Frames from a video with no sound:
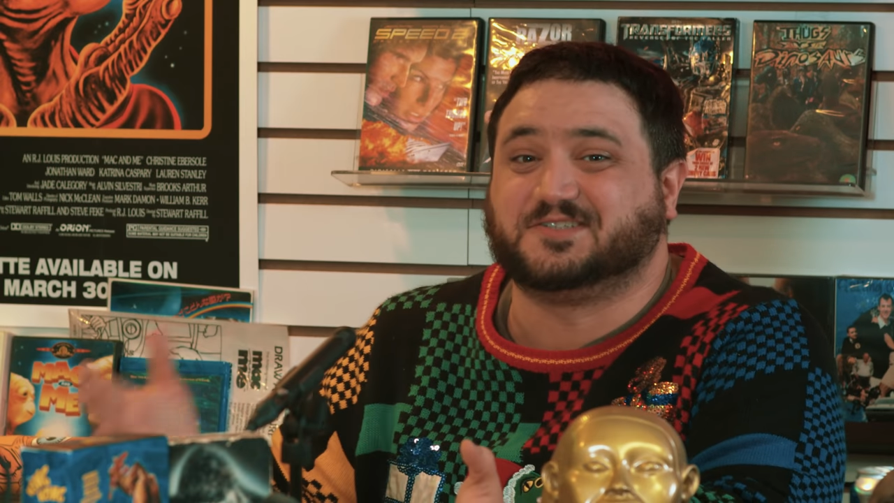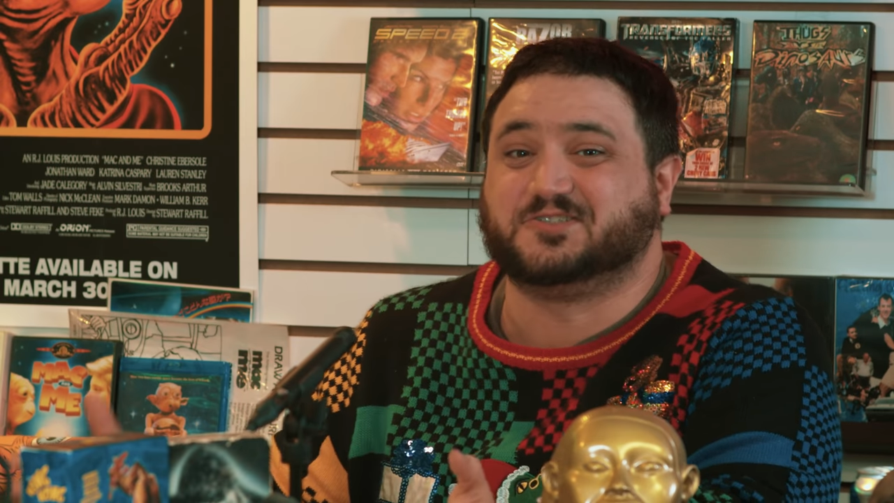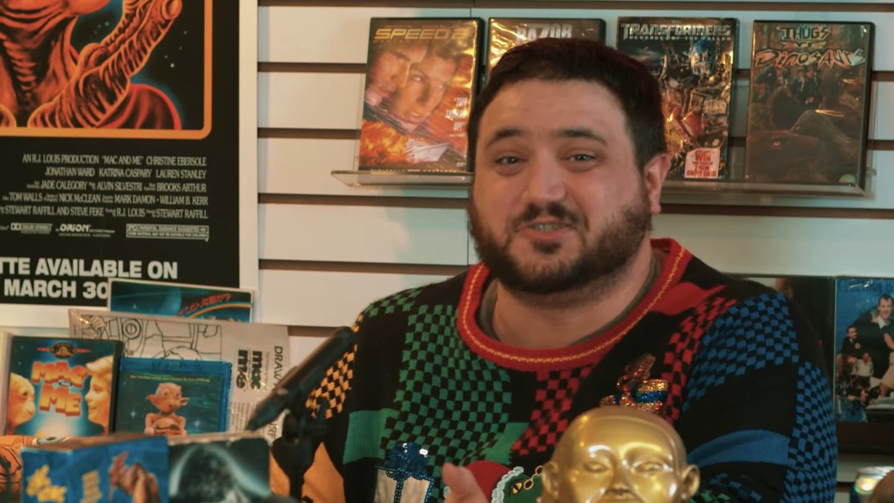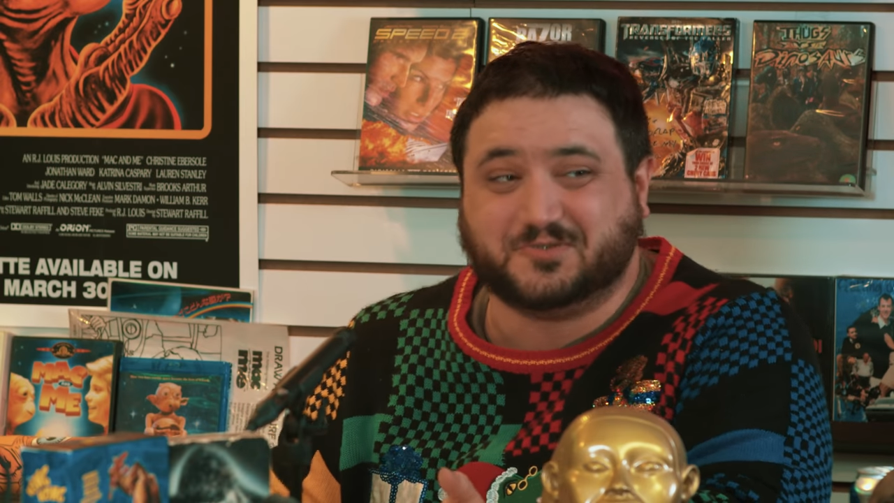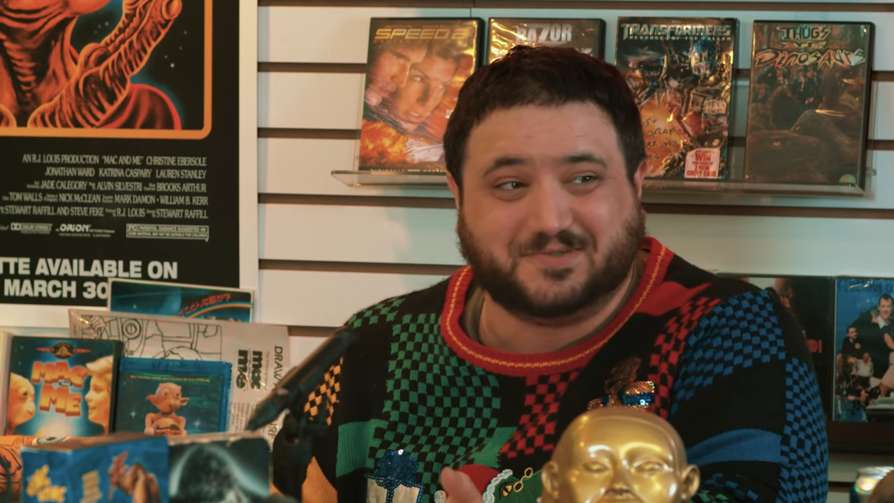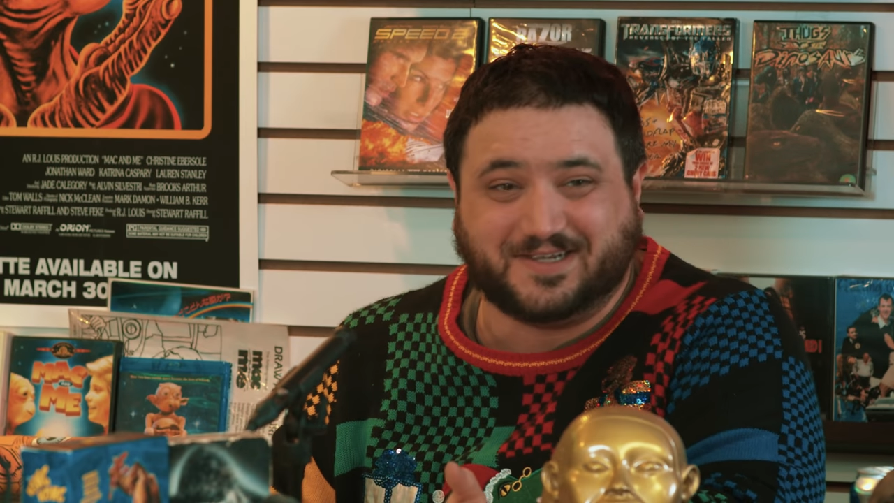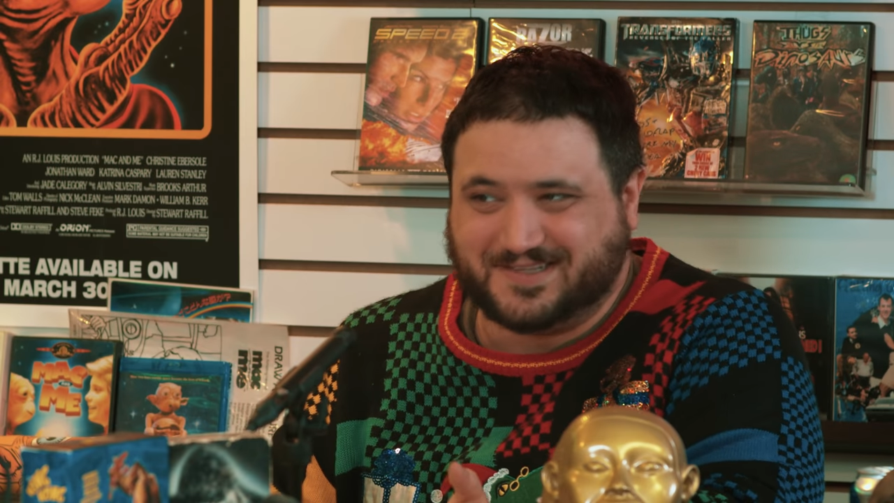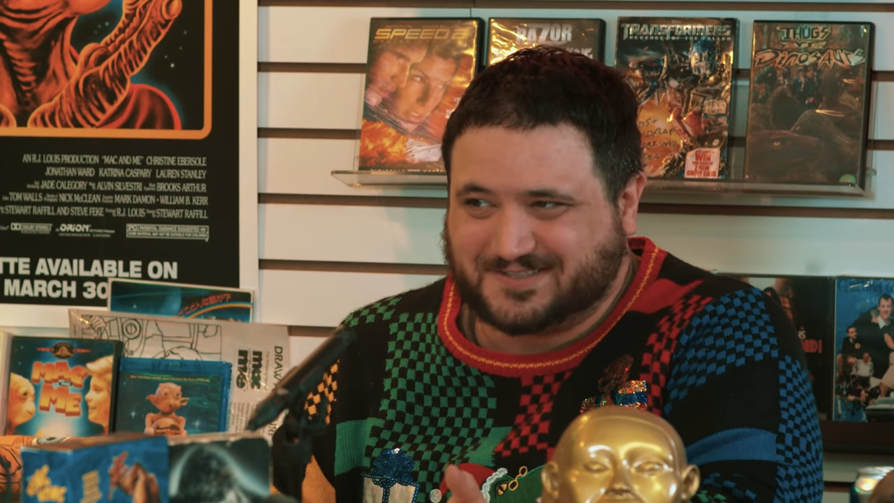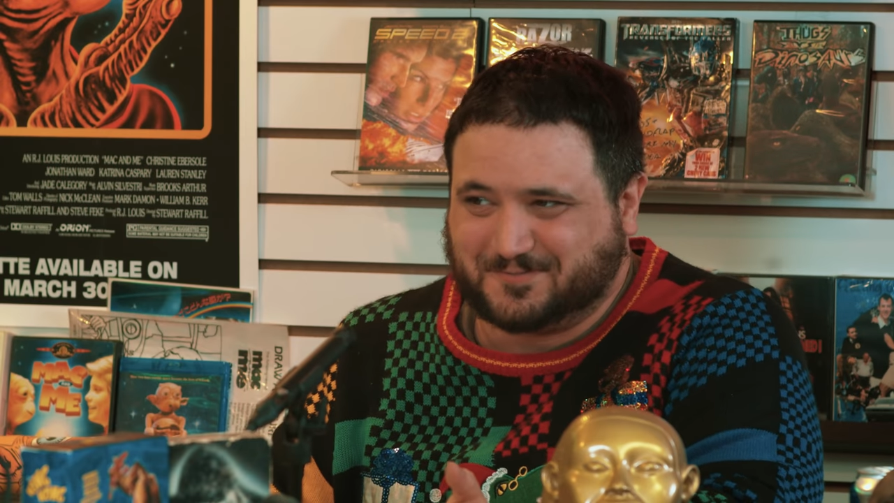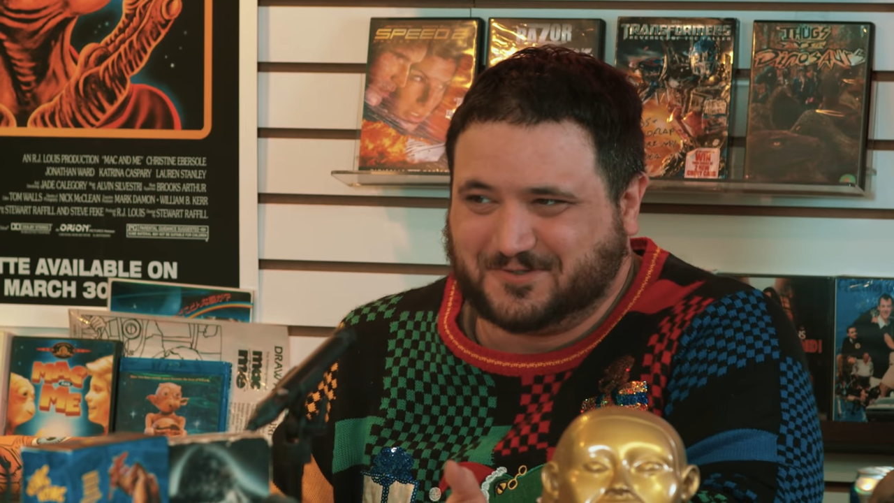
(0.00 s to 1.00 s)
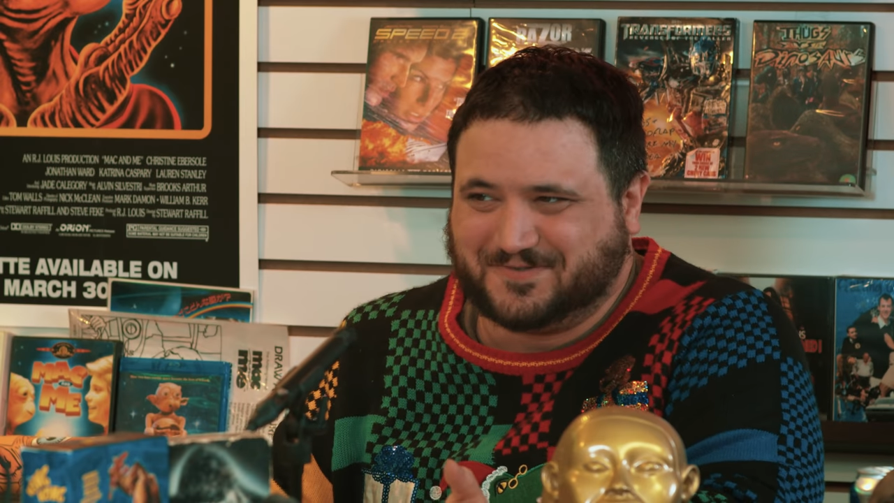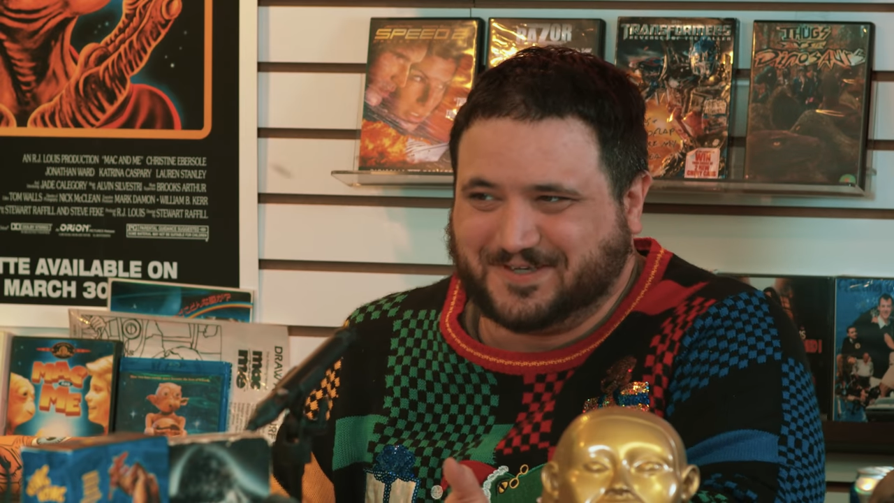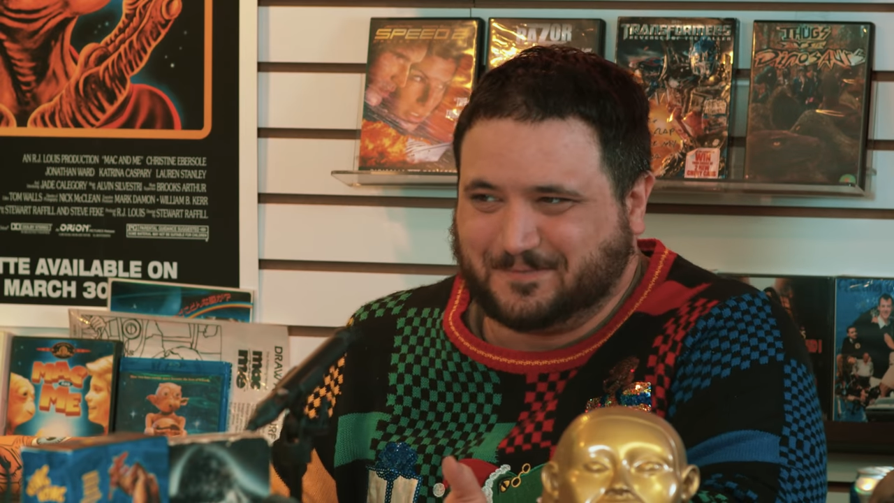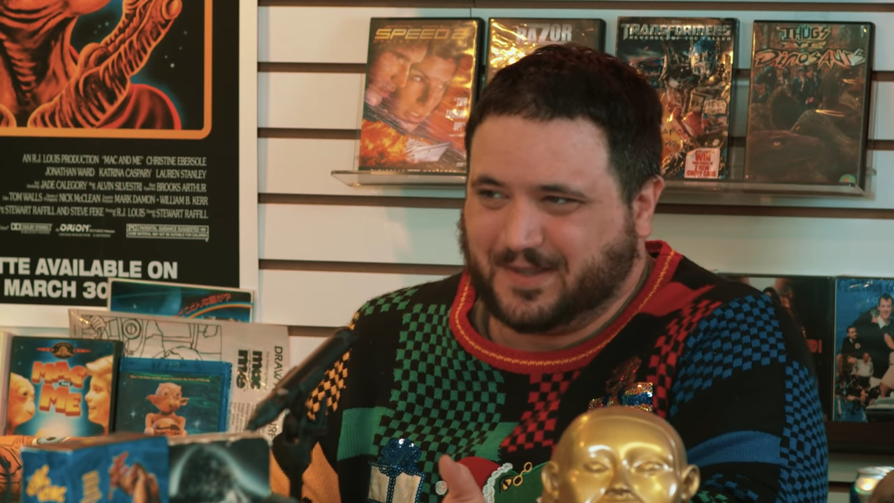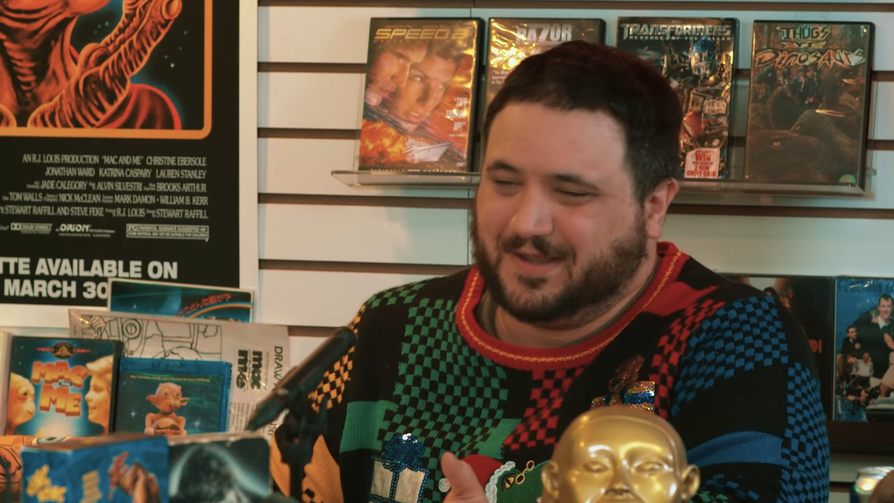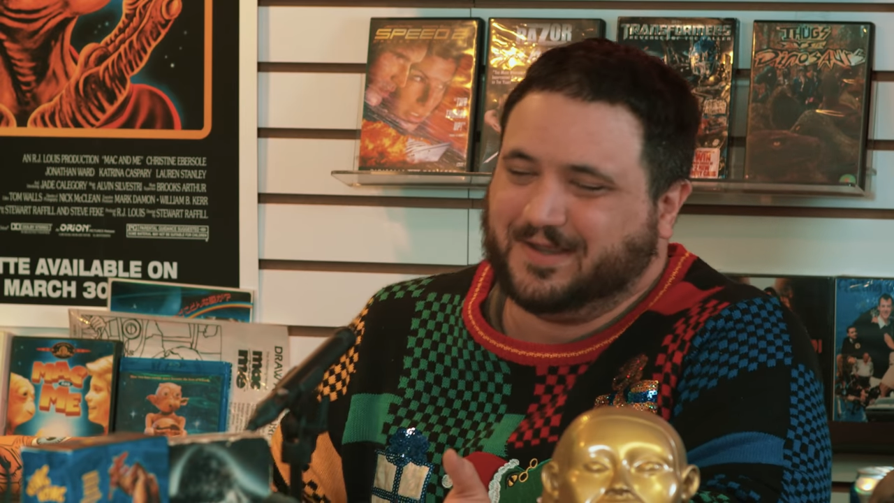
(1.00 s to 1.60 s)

a suit in this movie.